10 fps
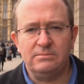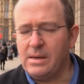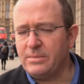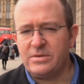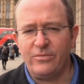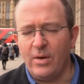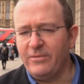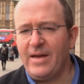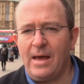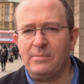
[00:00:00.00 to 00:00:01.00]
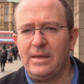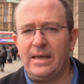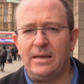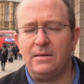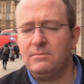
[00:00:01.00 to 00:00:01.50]
members of one
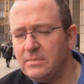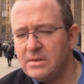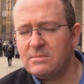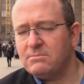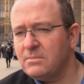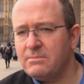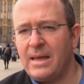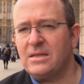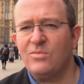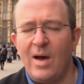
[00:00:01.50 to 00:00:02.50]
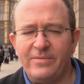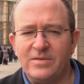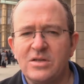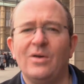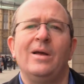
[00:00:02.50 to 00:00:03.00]
family, and a man's wife
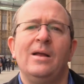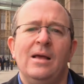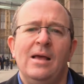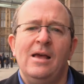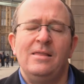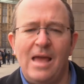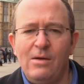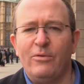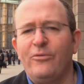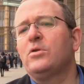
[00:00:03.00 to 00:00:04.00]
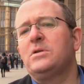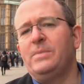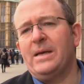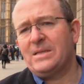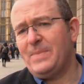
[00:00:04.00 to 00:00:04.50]
and so on, they were
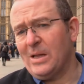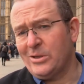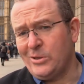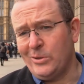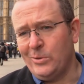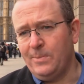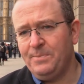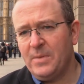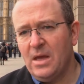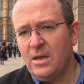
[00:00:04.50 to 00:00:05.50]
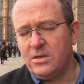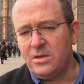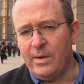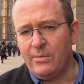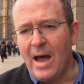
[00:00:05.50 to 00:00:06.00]
forcibly expelled to
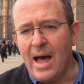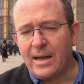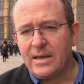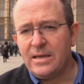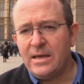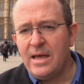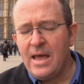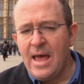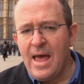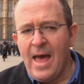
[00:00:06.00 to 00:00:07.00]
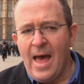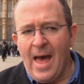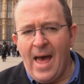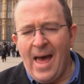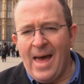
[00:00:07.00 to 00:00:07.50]
Iraq.
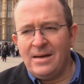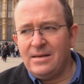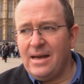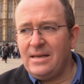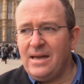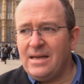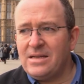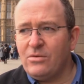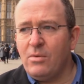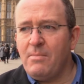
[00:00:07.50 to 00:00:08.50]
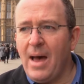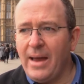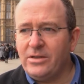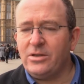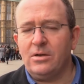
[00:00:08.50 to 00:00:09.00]
And it is a
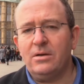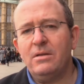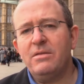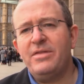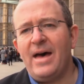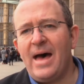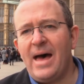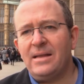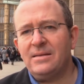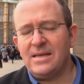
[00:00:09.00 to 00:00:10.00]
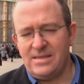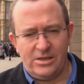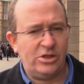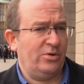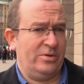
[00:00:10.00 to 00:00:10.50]
reminder that this
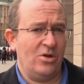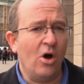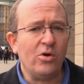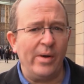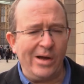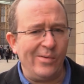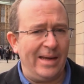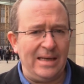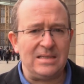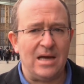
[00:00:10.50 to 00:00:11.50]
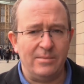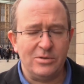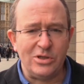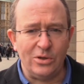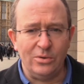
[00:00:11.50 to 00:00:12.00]
issue is not going away anytime
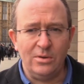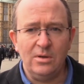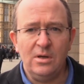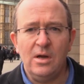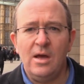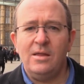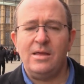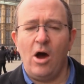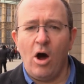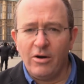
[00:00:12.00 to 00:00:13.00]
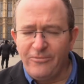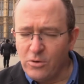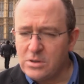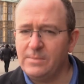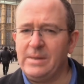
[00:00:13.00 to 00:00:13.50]
soon. They are
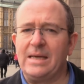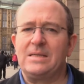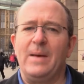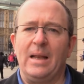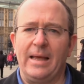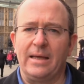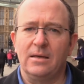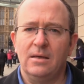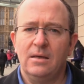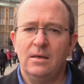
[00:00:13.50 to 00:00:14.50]
forcibly expelling